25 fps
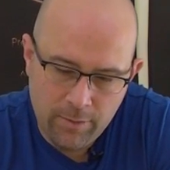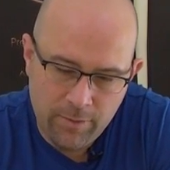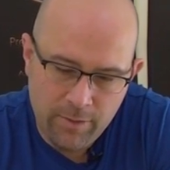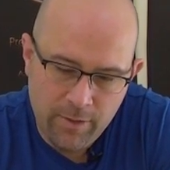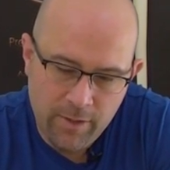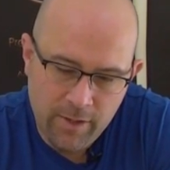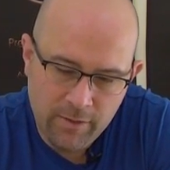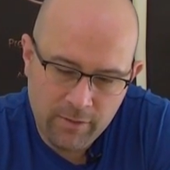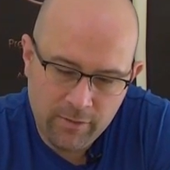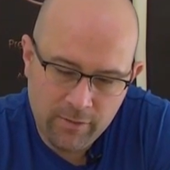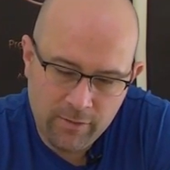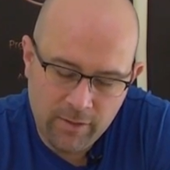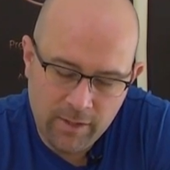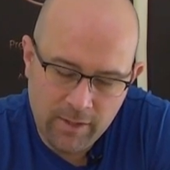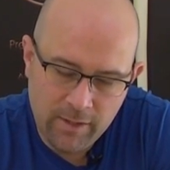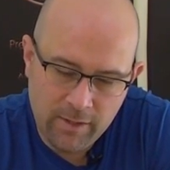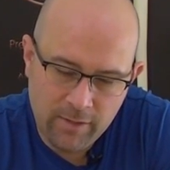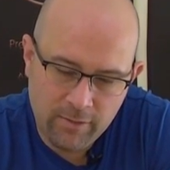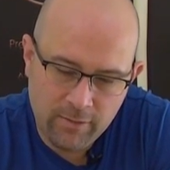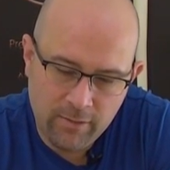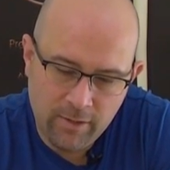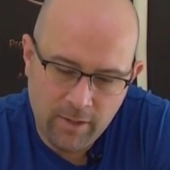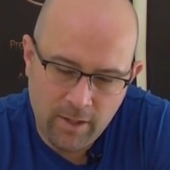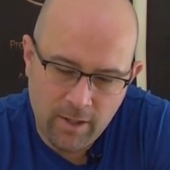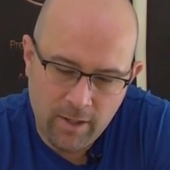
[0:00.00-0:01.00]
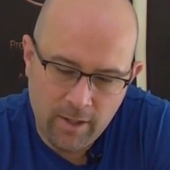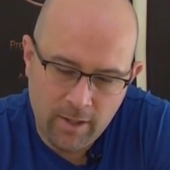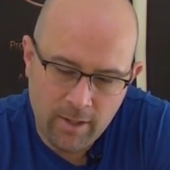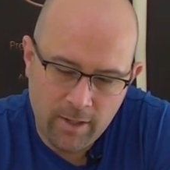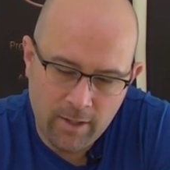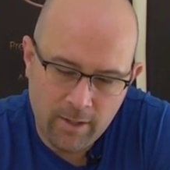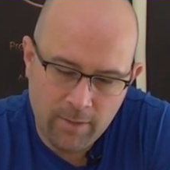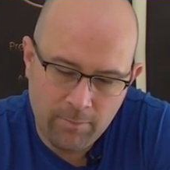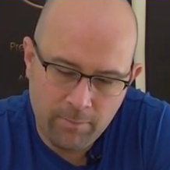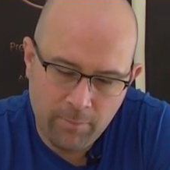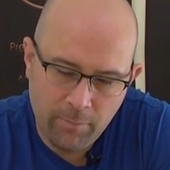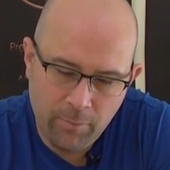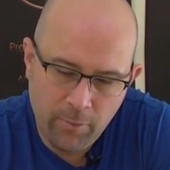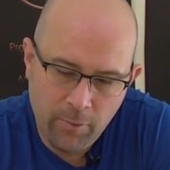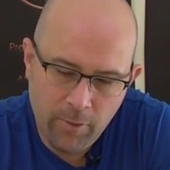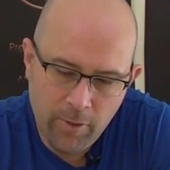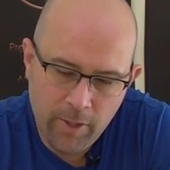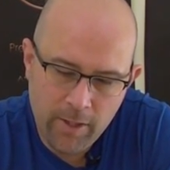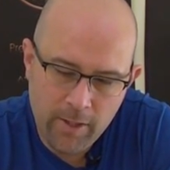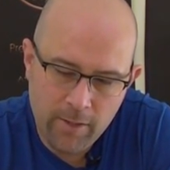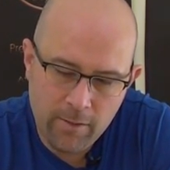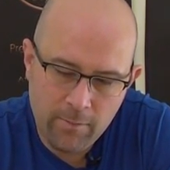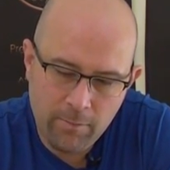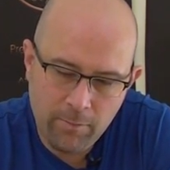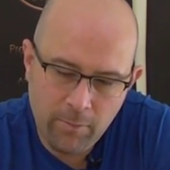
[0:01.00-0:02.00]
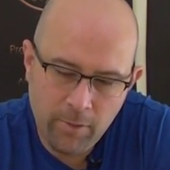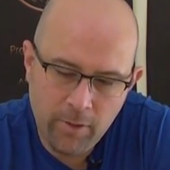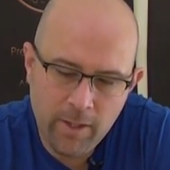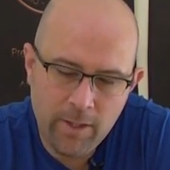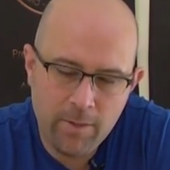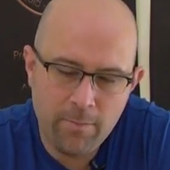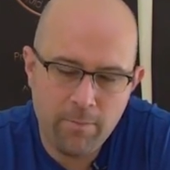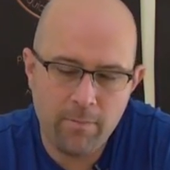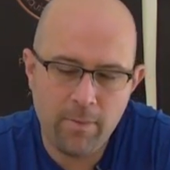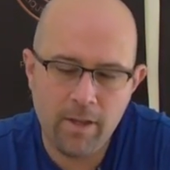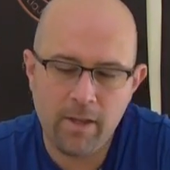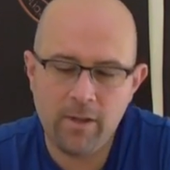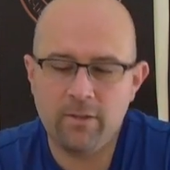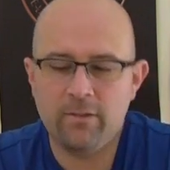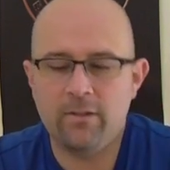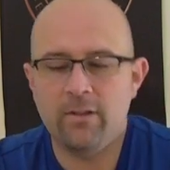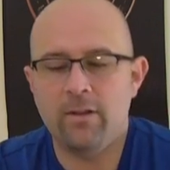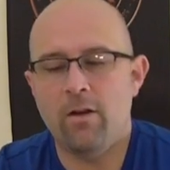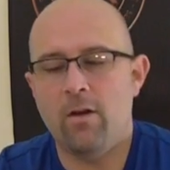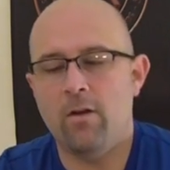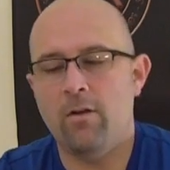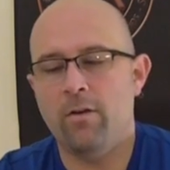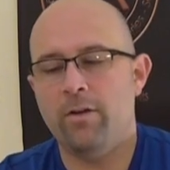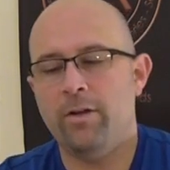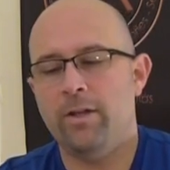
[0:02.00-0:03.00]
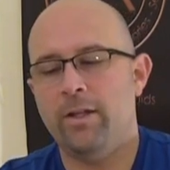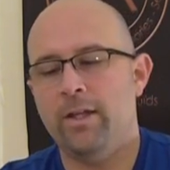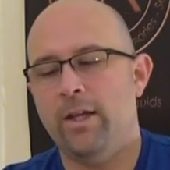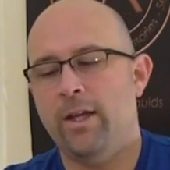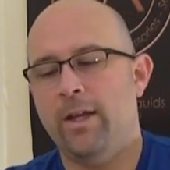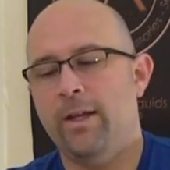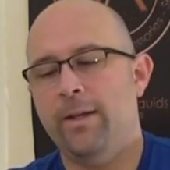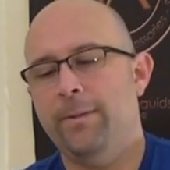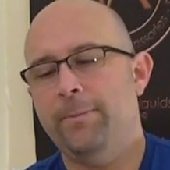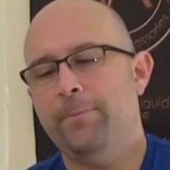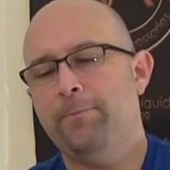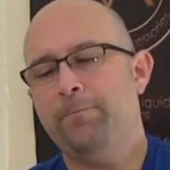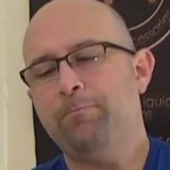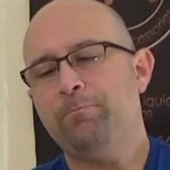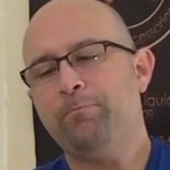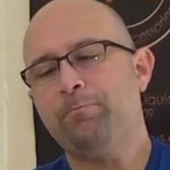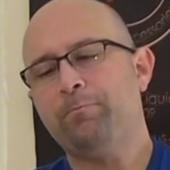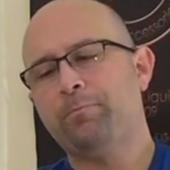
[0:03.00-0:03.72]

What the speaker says: This is pretty amazing RDA.